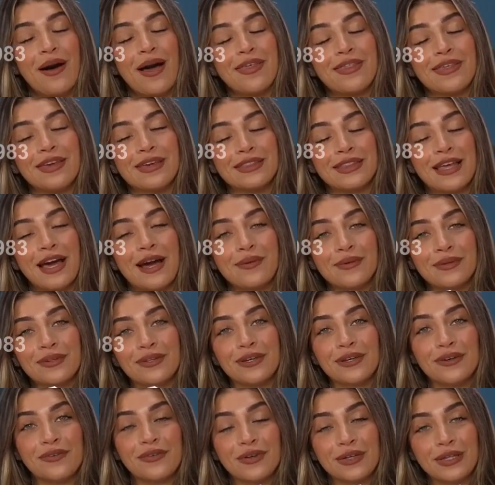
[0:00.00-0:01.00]
I think that would
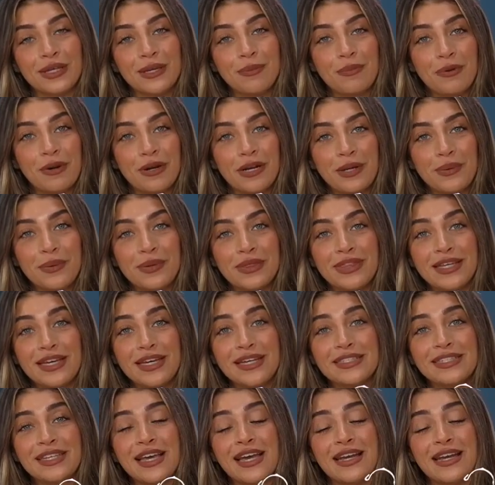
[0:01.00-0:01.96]
look really pretty with this,